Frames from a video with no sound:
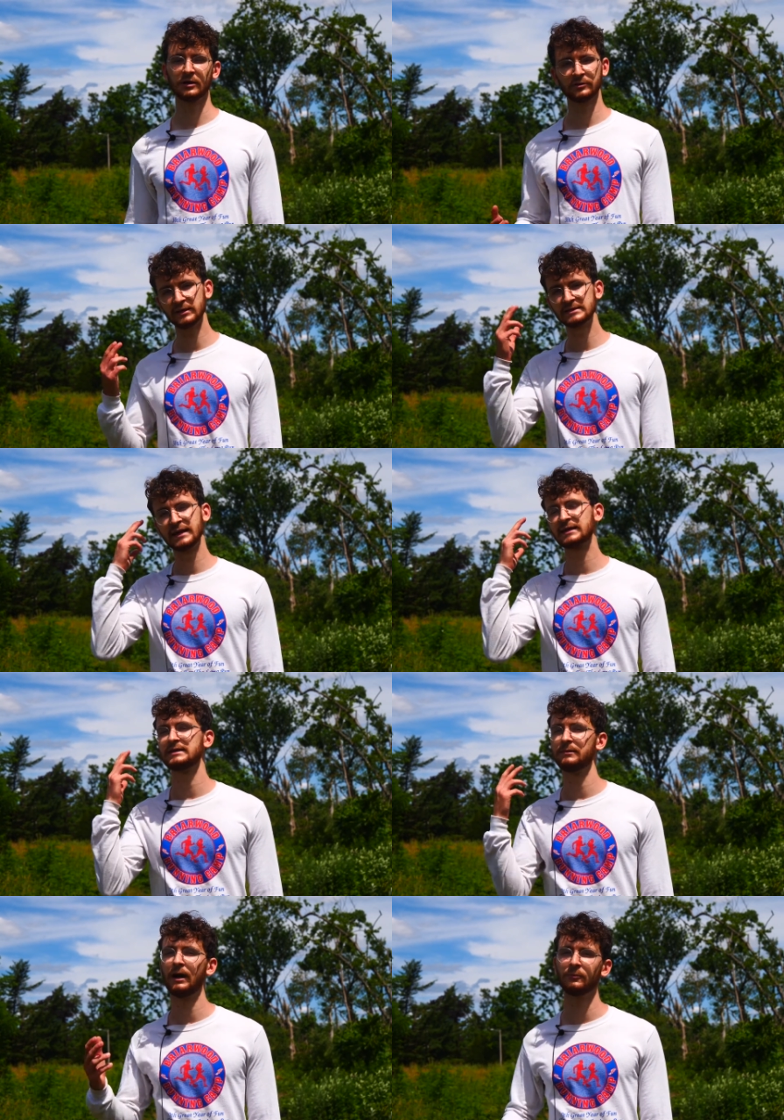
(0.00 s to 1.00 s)
So it really
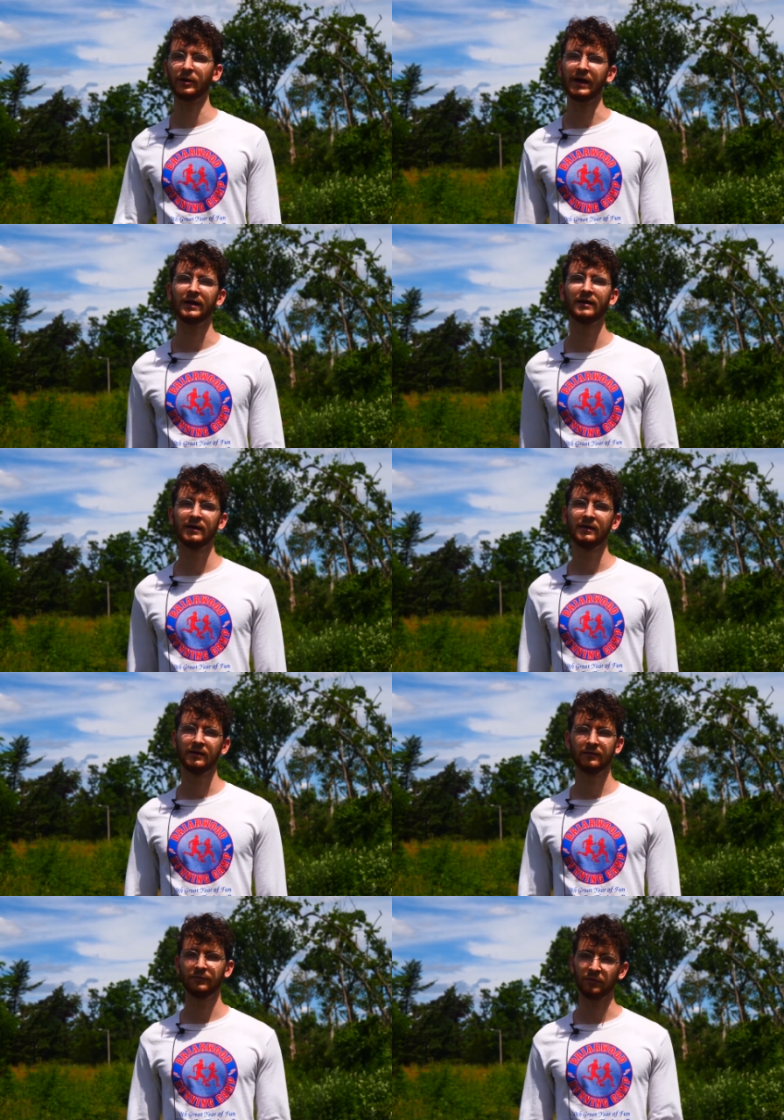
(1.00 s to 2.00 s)
sticks in my brain
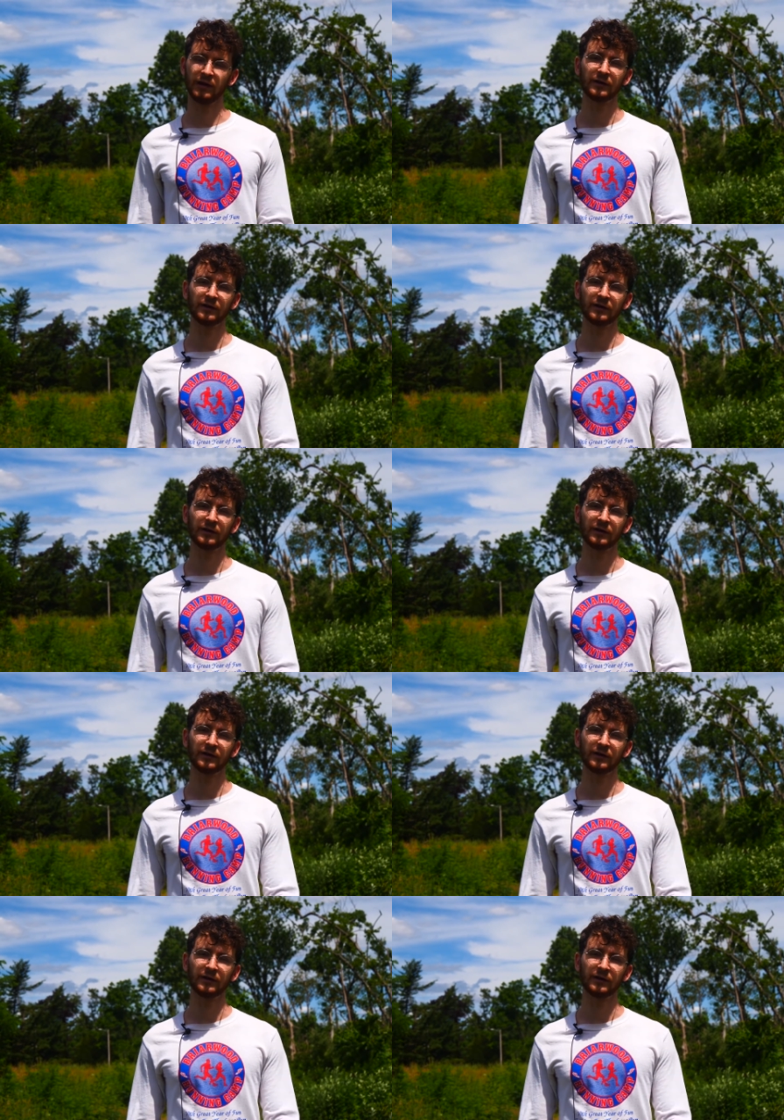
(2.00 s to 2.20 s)
for